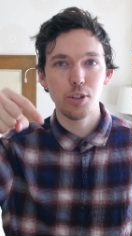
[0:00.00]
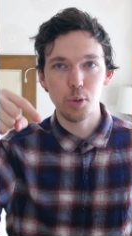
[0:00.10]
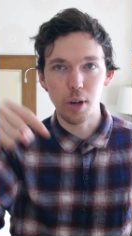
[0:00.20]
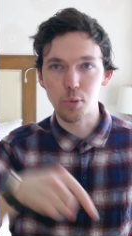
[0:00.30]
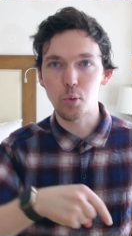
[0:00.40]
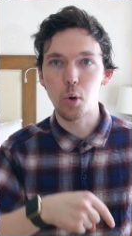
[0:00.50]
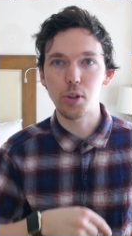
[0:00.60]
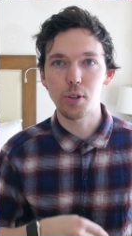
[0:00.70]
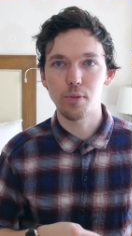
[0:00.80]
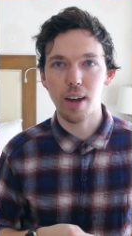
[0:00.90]
to enroll
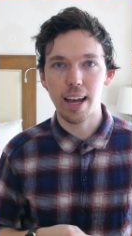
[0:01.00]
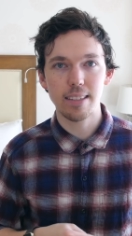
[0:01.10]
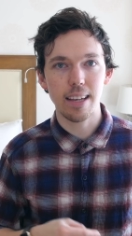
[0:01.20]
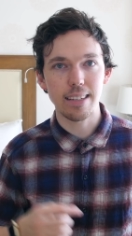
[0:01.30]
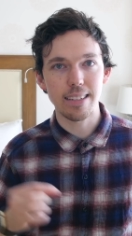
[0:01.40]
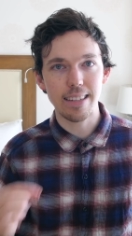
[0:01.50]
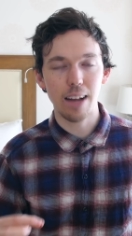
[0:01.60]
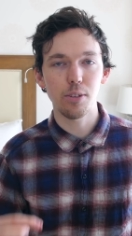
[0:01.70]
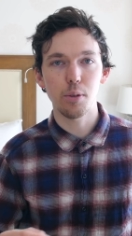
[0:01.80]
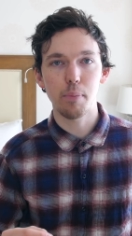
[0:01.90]
your device and
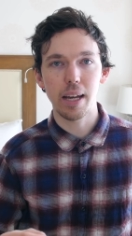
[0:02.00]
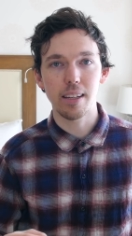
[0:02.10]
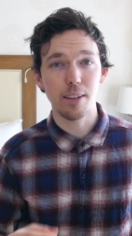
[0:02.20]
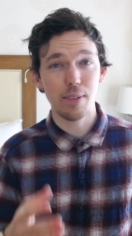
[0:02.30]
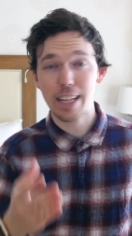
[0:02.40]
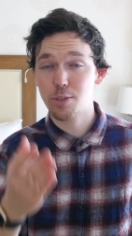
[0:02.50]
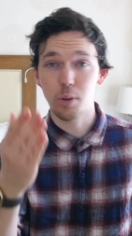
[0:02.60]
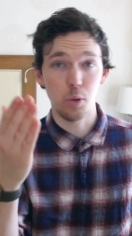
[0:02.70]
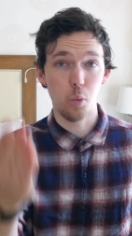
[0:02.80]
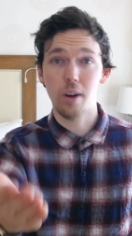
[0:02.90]
download the beta if that's
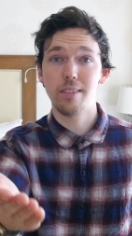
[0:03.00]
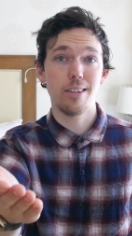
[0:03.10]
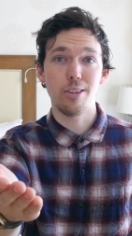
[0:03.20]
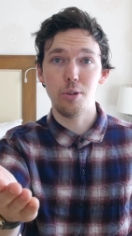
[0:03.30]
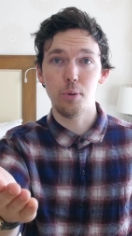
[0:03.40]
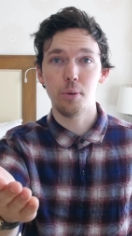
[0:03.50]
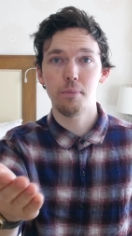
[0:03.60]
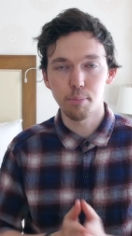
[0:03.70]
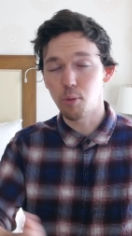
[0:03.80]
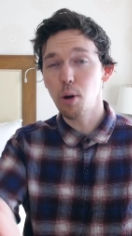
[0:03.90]
what you want to do.
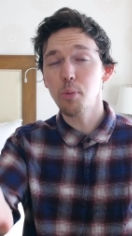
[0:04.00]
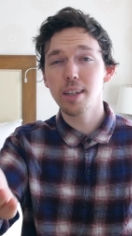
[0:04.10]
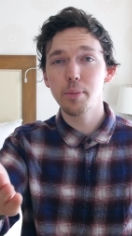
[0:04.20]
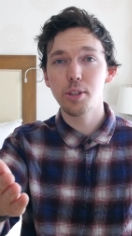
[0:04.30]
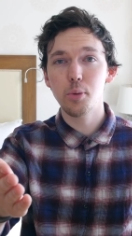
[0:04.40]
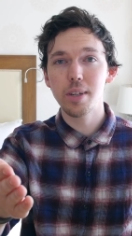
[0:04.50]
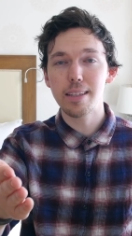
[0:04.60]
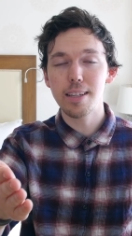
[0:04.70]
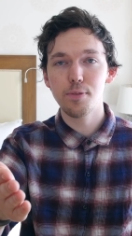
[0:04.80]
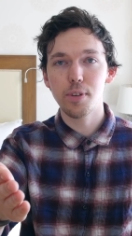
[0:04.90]
But what we're gonna be doing
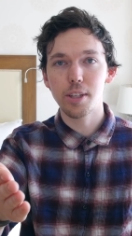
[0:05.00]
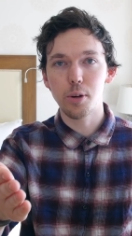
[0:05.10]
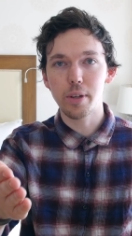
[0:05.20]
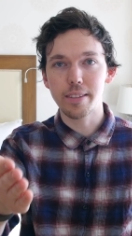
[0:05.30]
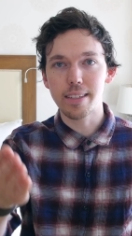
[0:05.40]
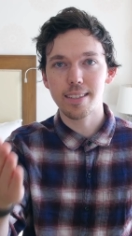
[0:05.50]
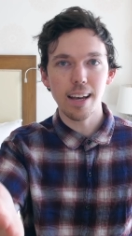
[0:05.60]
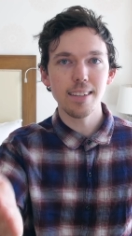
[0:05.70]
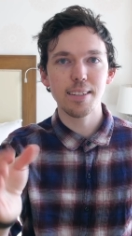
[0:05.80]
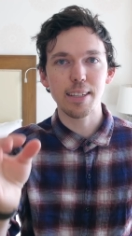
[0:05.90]
in this video is
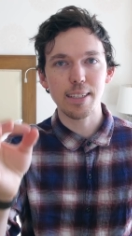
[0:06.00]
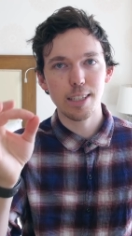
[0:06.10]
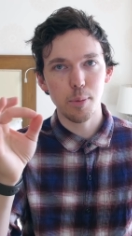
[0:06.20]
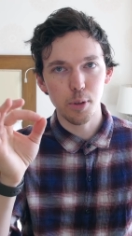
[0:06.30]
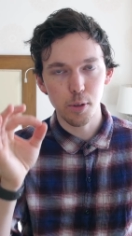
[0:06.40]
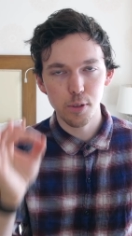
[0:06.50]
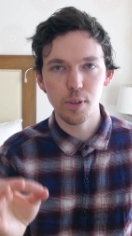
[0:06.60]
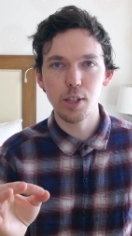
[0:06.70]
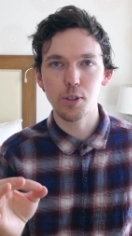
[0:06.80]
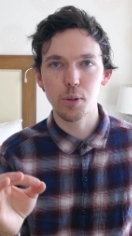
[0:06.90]
discussing some of those
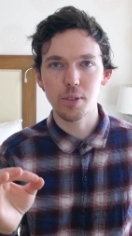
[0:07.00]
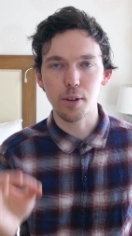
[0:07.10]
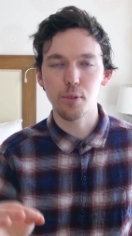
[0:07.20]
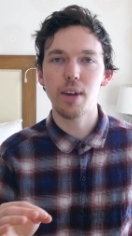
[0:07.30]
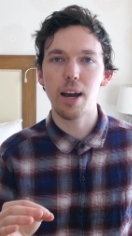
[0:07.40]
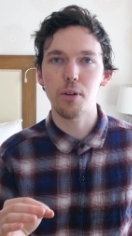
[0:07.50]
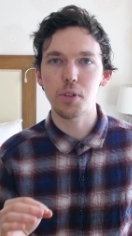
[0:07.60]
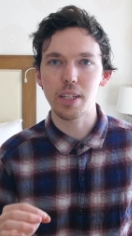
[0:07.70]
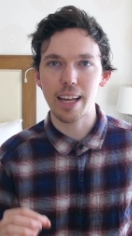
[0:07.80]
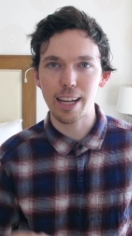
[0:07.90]
features that are
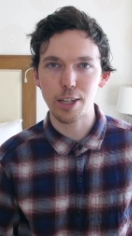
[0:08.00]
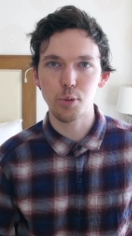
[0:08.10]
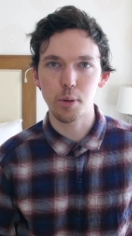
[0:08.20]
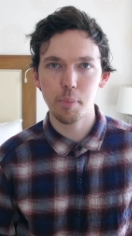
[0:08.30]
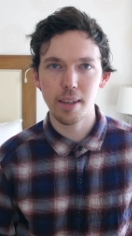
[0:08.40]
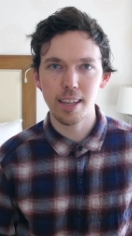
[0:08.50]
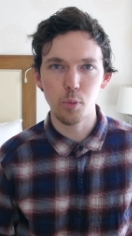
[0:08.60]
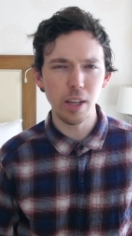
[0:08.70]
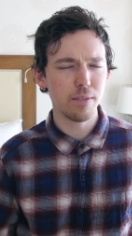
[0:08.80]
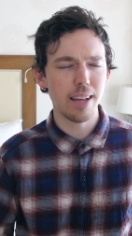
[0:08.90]
found in Android P.
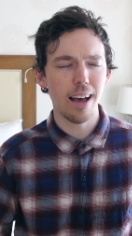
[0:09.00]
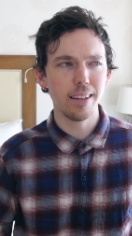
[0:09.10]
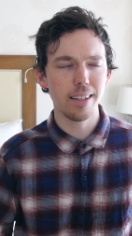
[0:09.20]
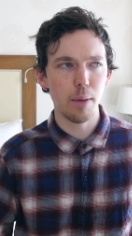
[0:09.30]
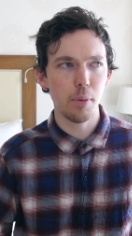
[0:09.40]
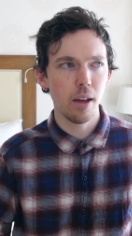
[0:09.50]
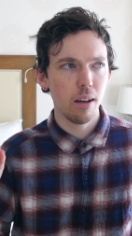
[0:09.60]
We have tallied up